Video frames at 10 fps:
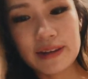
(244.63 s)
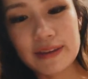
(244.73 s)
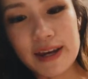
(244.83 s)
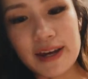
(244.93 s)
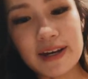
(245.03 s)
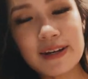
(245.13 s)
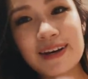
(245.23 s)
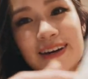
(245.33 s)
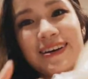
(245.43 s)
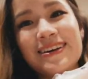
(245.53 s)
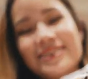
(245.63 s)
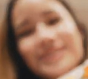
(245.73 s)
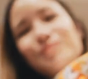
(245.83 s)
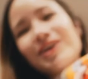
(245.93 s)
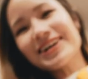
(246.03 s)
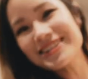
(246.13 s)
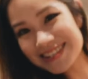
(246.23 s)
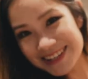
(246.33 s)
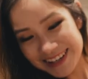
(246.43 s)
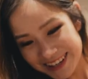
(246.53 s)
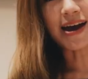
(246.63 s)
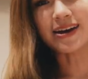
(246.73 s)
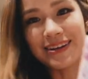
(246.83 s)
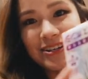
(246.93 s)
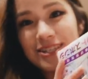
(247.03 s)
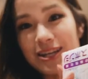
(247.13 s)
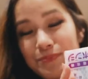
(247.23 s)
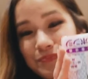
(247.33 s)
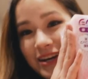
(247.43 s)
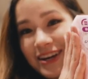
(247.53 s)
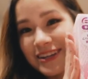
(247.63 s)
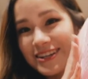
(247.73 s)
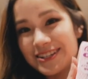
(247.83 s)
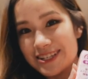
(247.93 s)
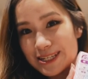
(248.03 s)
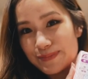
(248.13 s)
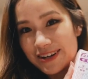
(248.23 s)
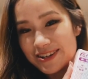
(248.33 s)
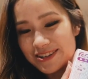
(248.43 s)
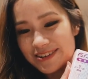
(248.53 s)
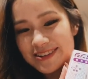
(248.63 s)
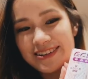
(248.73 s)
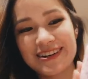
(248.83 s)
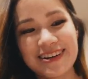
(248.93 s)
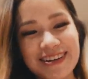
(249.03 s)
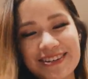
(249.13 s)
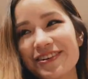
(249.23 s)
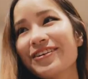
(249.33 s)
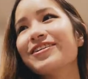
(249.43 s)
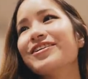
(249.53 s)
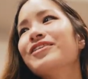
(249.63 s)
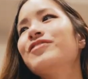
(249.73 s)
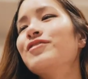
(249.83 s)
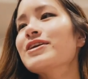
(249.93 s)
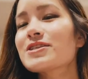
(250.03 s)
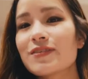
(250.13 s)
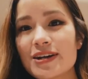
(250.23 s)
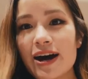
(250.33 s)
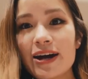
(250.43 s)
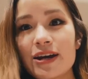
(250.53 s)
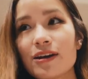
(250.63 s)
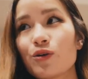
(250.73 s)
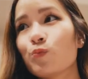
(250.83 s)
Then some rice and then just some kitchen sponges. So for the rest of the night,